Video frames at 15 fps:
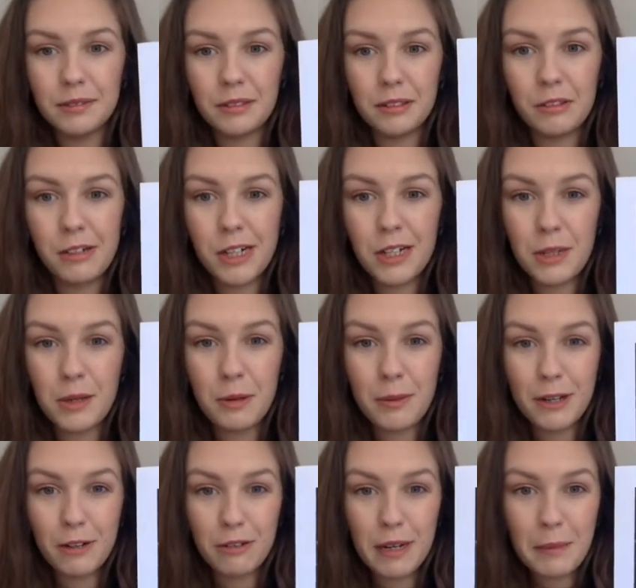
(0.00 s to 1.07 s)
Oh, it's a little
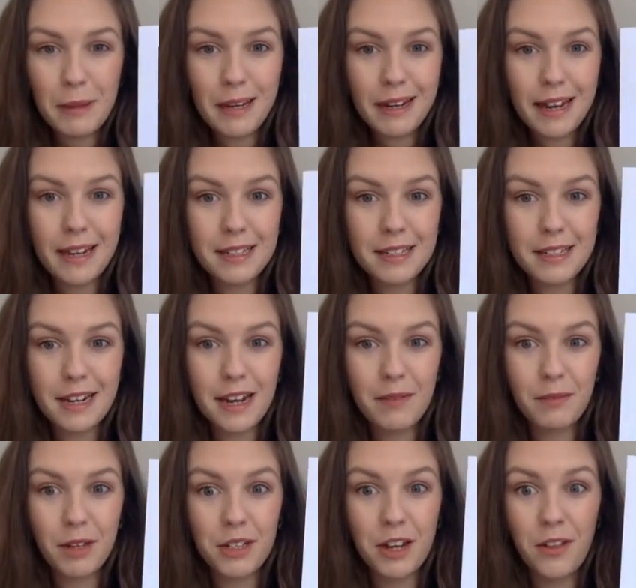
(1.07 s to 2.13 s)
bit creepy there, doesn't it?
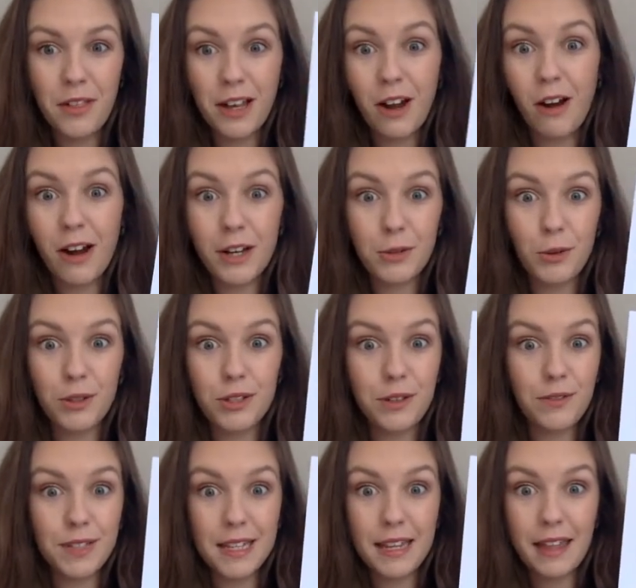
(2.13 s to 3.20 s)
I don't think I'd want to
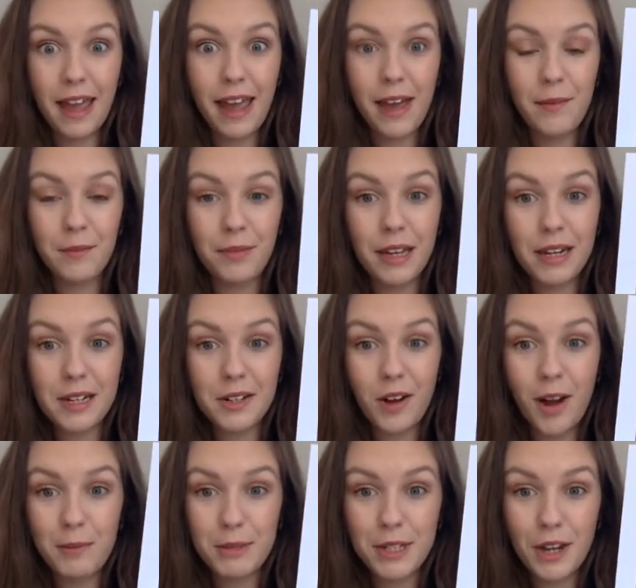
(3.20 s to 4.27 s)
visit there
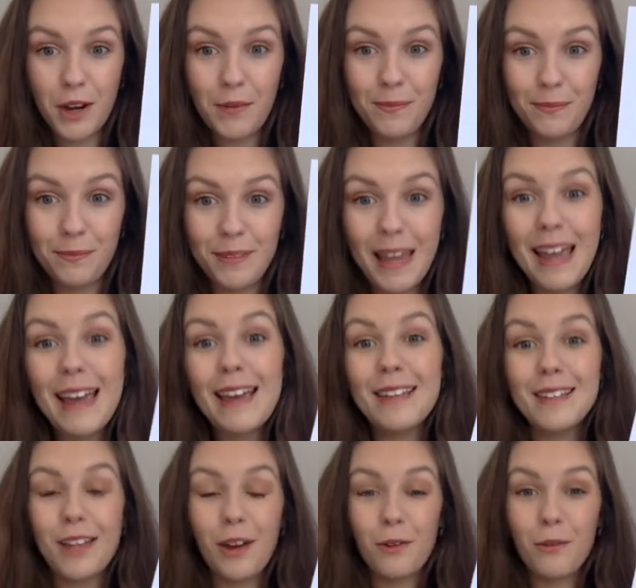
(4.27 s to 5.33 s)
anytime soon.
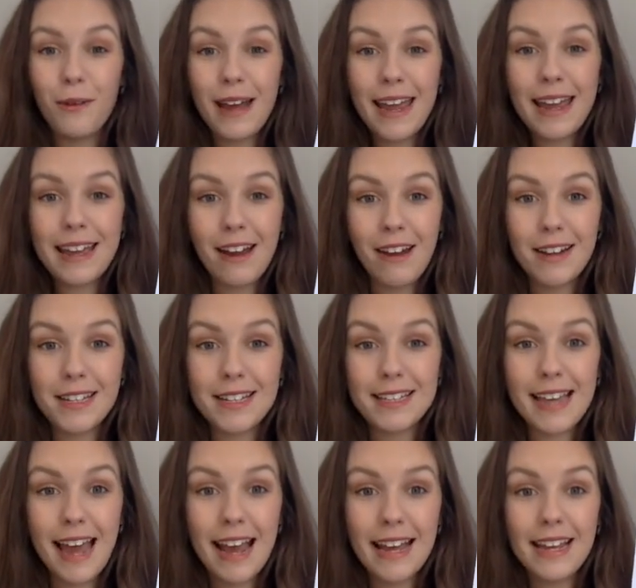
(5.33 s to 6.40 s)
So we're going to
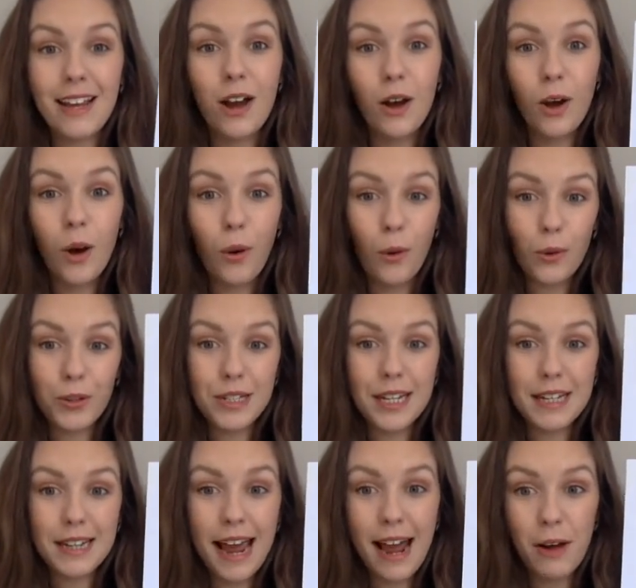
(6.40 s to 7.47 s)
say
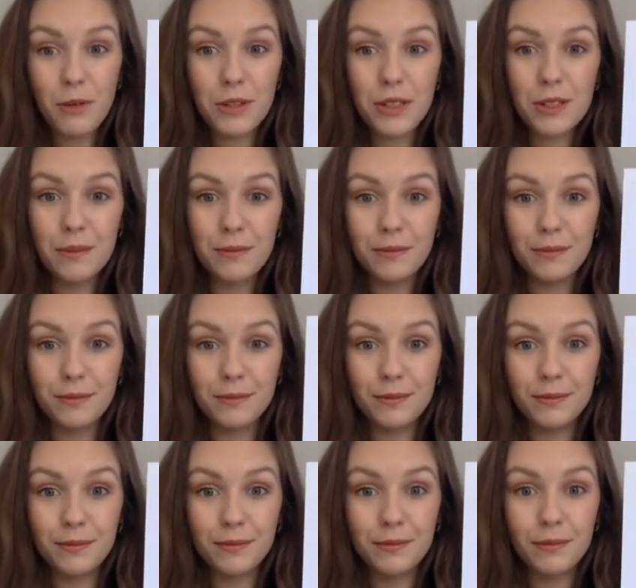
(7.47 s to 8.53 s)
haunted house.
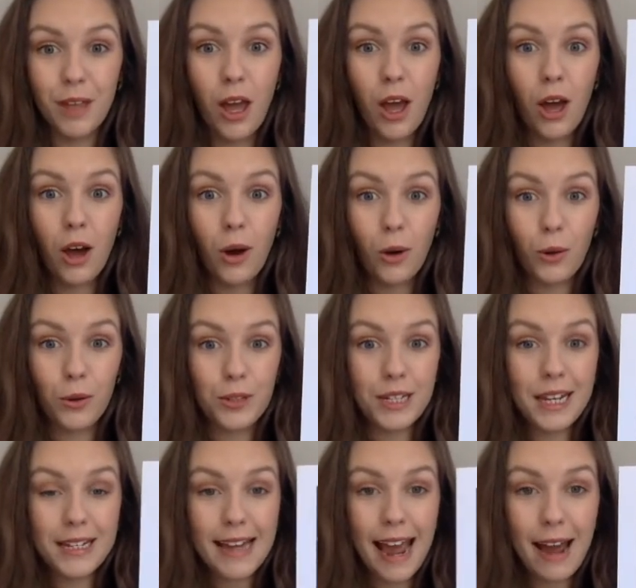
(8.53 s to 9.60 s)

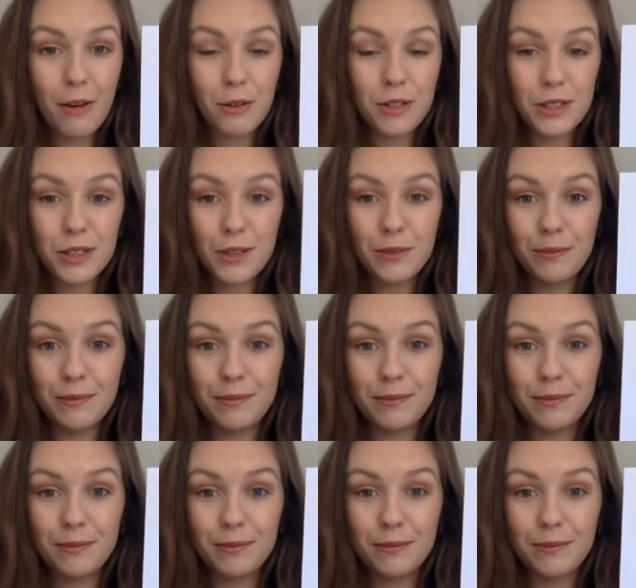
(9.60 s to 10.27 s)
Haunted house.